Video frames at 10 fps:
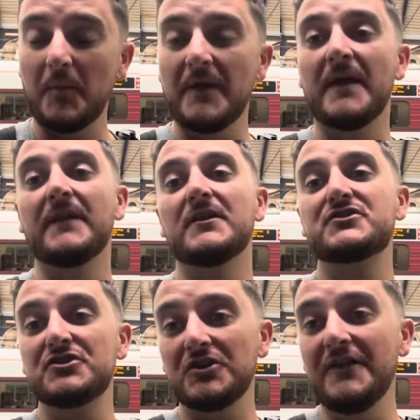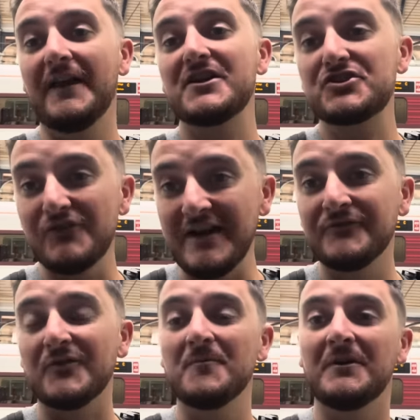And then the train
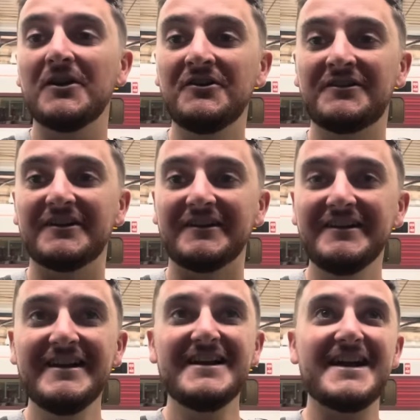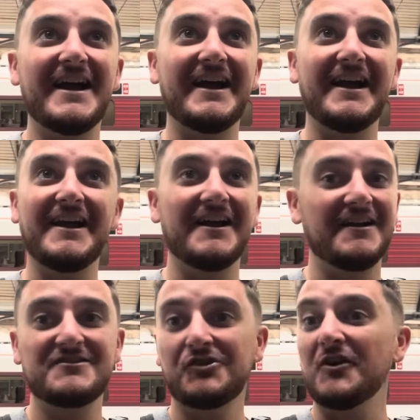from London,
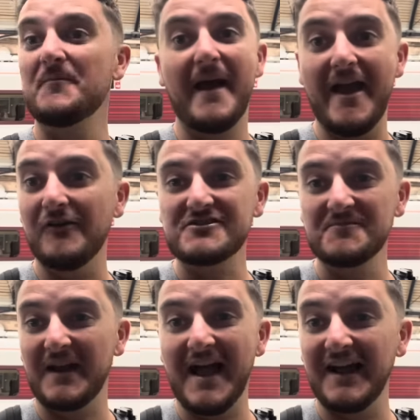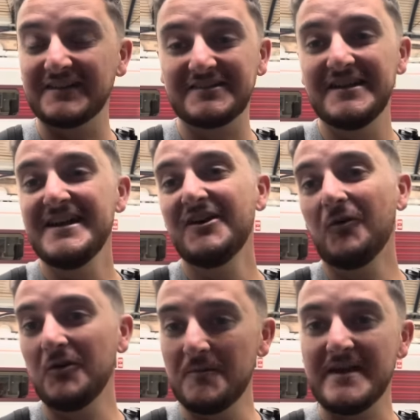Tottenham Hare or something like that,
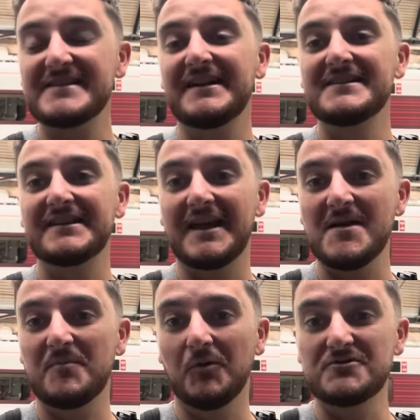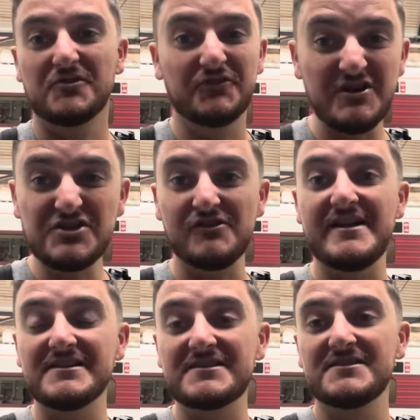all the way to Stansted Airport. So three
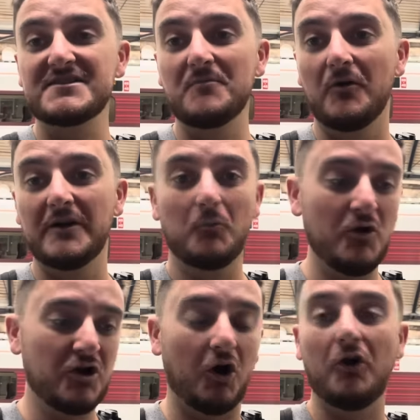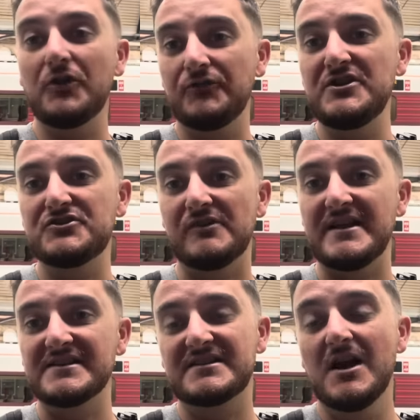trains this morning, one car, three
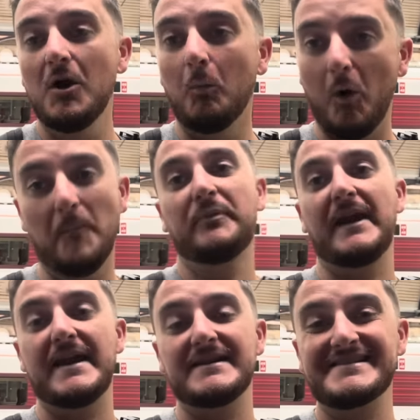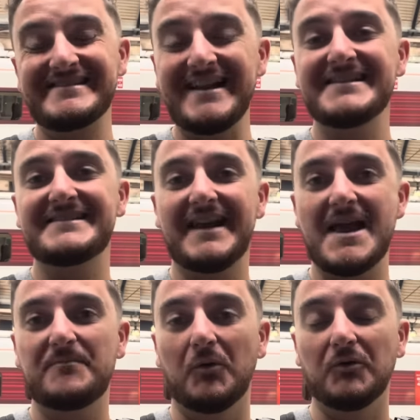trains, one plane. Stansted
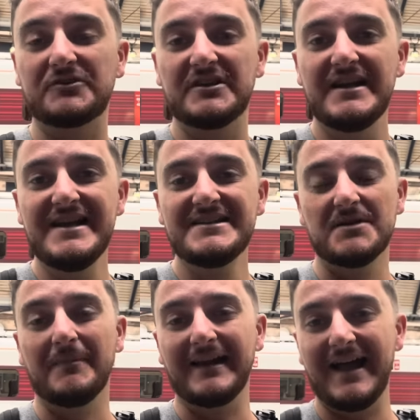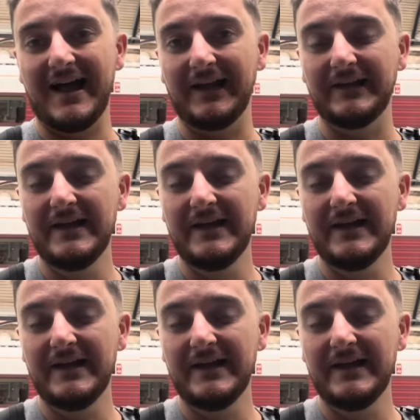Airport to Milan.